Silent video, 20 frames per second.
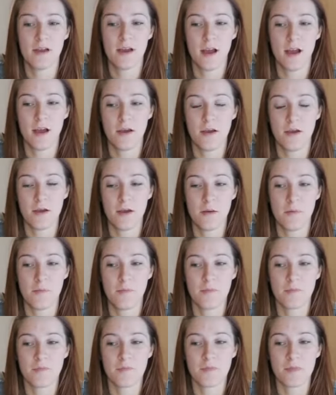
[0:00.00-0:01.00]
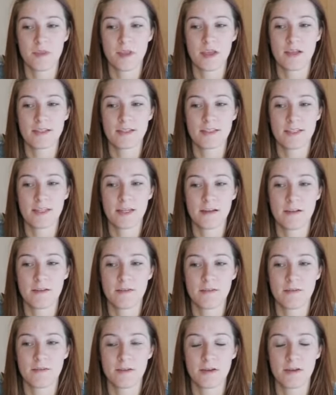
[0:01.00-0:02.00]
um,
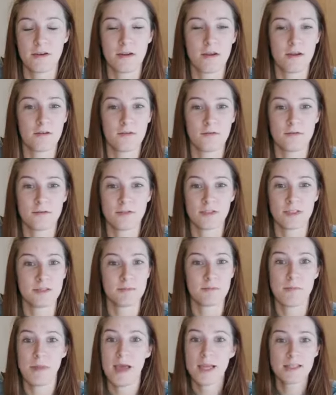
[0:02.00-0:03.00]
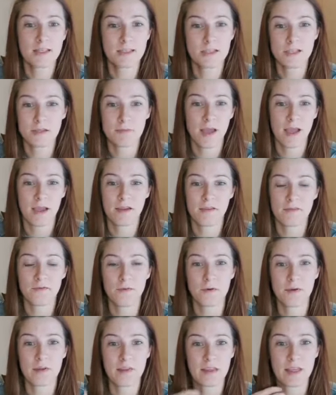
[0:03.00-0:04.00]
instead of, you know, just messaging back and
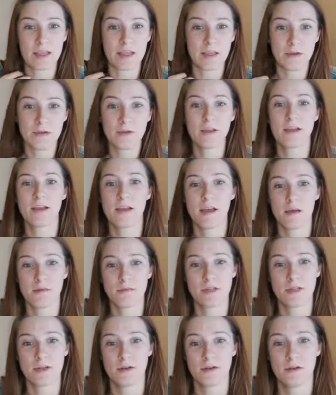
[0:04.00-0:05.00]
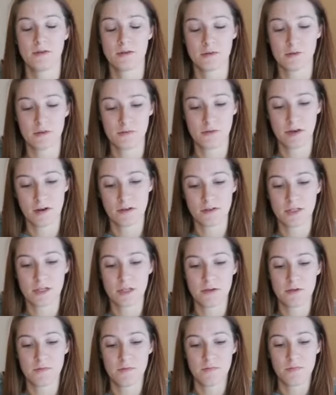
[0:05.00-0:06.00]
forth that you can come to to refer
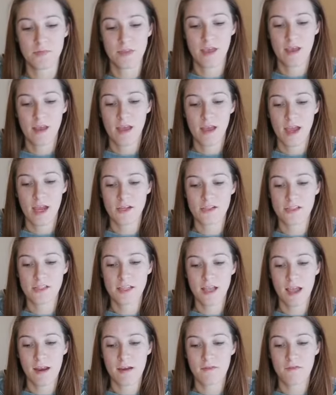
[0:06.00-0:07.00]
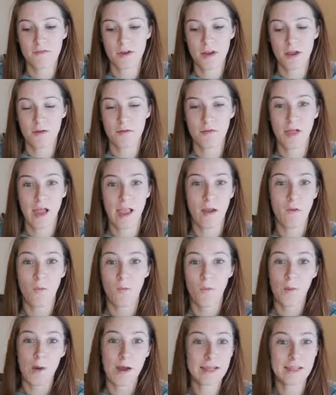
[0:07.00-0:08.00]
to and just kind of know like,
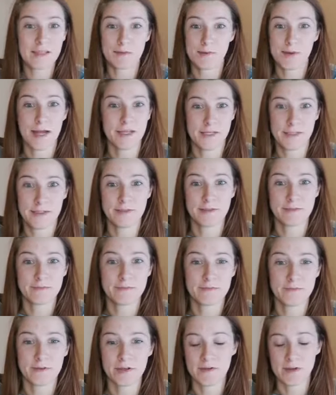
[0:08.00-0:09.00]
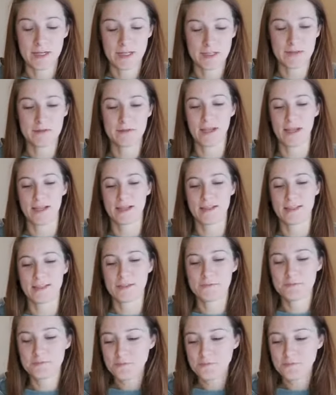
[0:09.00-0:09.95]
what do I do? What do I do next?